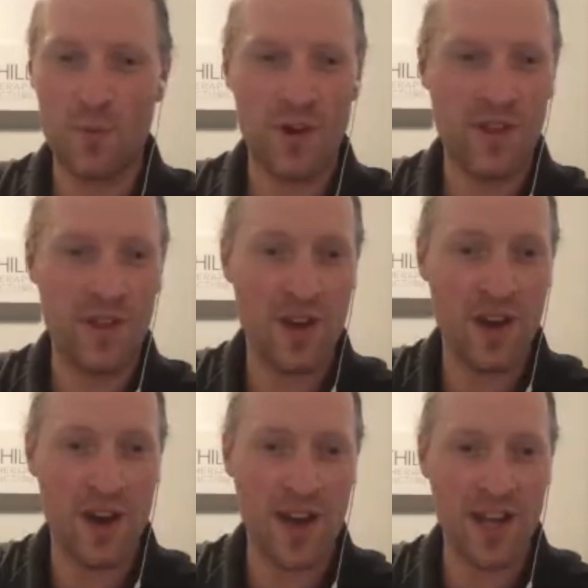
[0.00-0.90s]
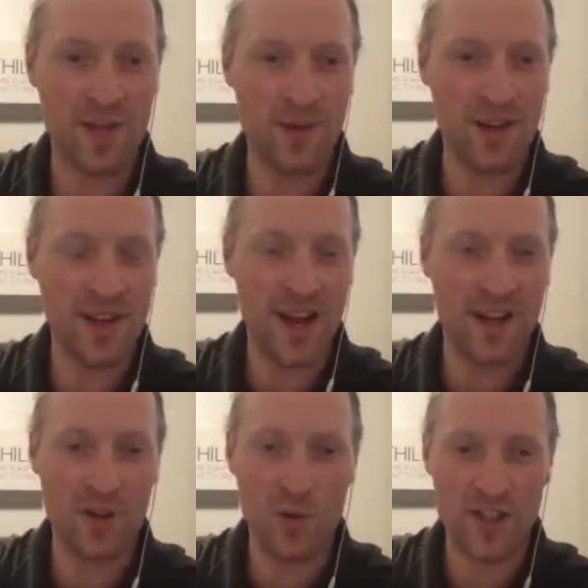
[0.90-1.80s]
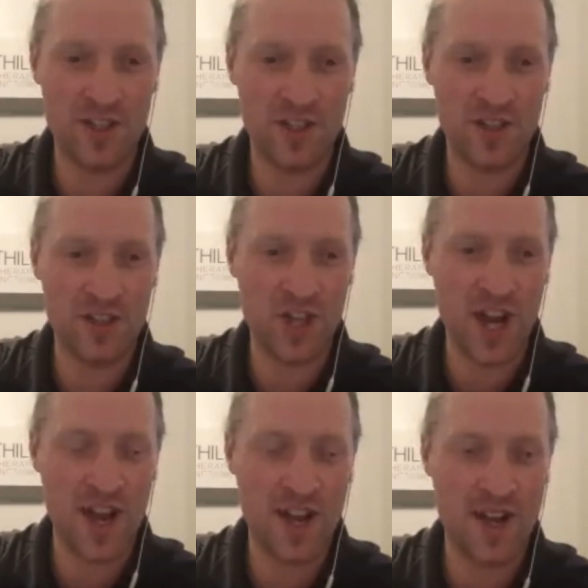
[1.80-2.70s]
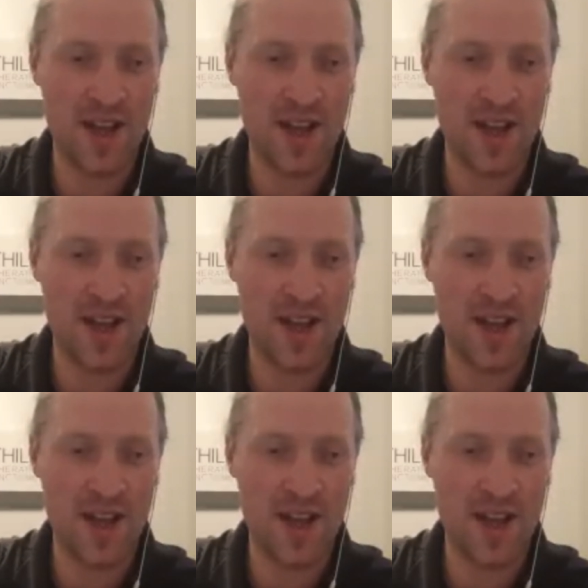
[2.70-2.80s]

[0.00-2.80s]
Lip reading: with anybody that had a question in the chat,